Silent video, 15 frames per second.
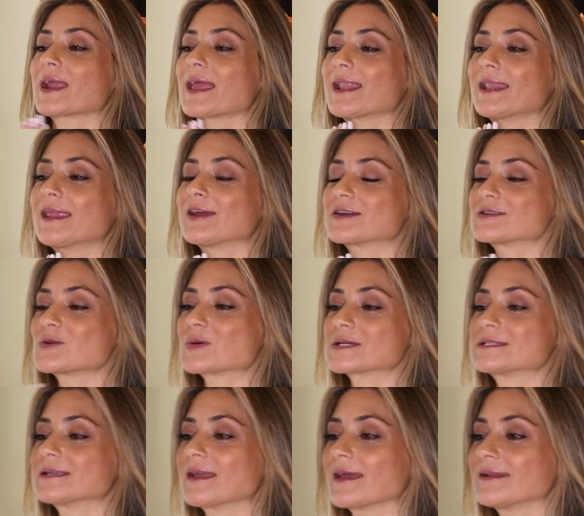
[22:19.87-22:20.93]
we're getting here
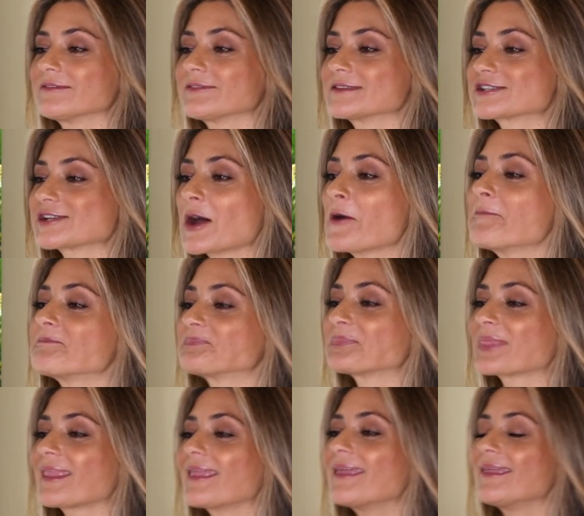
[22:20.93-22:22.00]
towards the end of the show
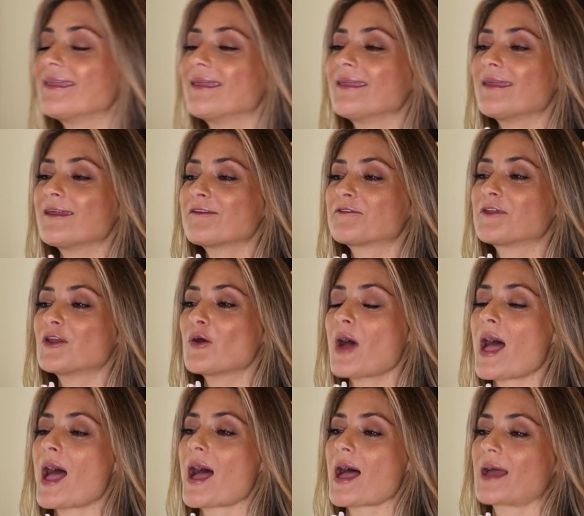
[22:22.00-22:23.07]
if
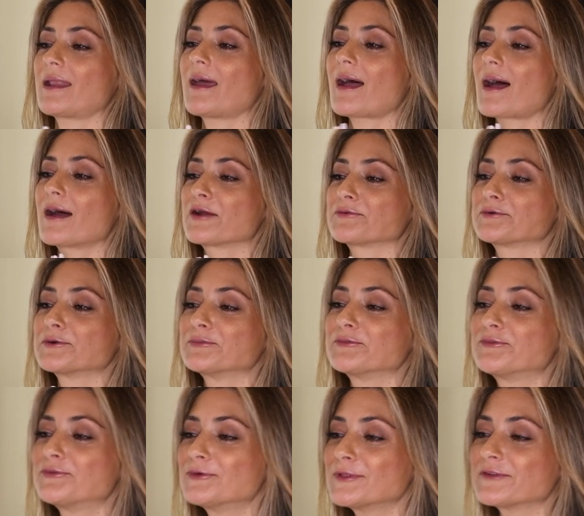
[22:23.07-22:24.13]
you had a
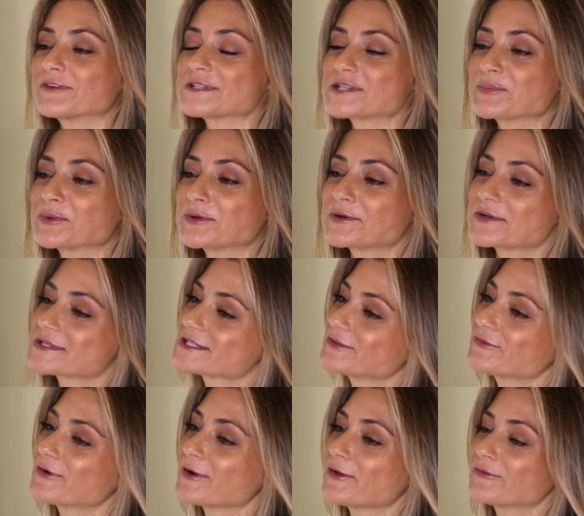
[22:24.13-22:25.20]
room full of
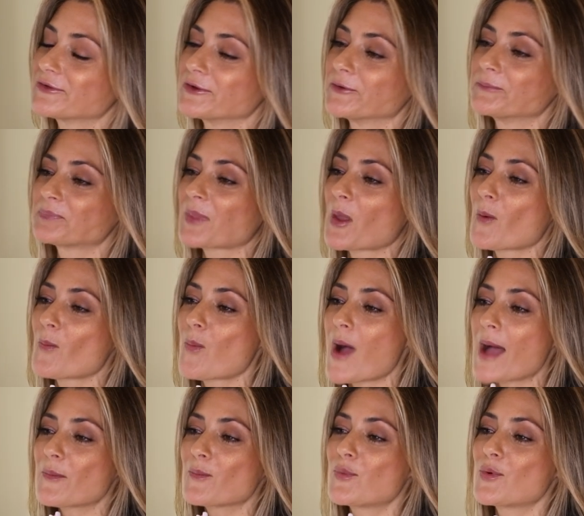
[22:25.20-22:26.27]
entrepreneurs in front of you,
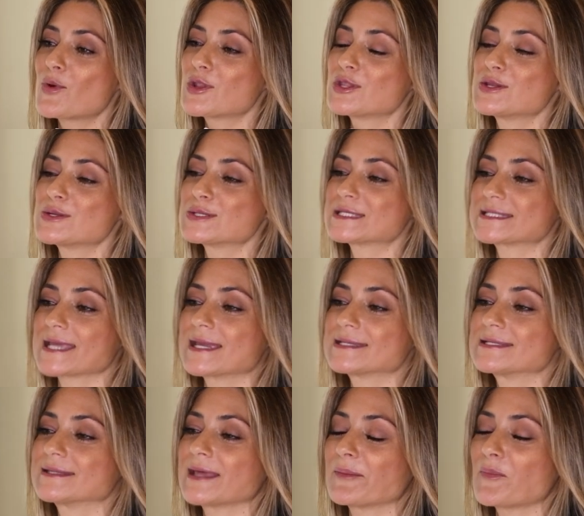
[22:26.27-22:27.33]
what would you
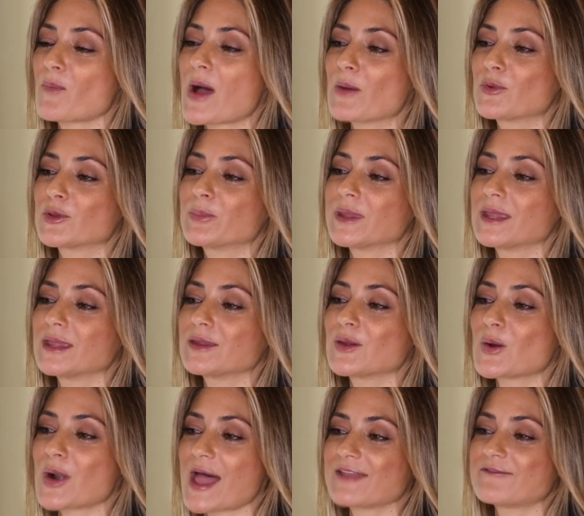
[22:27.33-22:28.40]
say to them? What would be
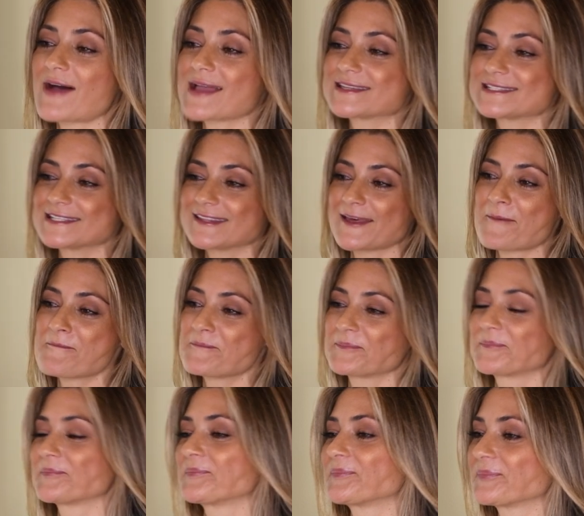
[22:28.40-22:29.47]
your advice to
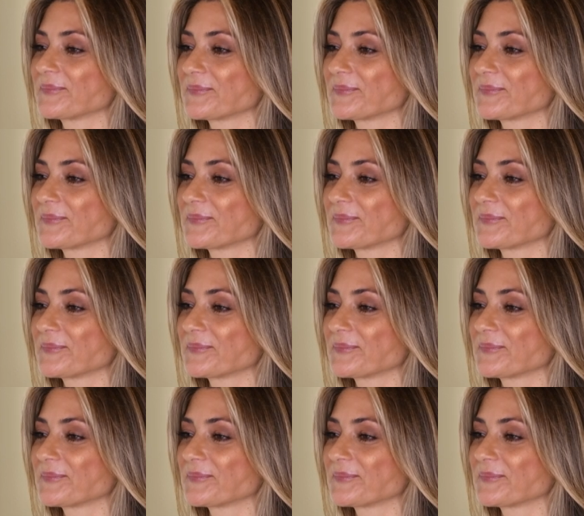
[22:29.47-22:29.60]
them?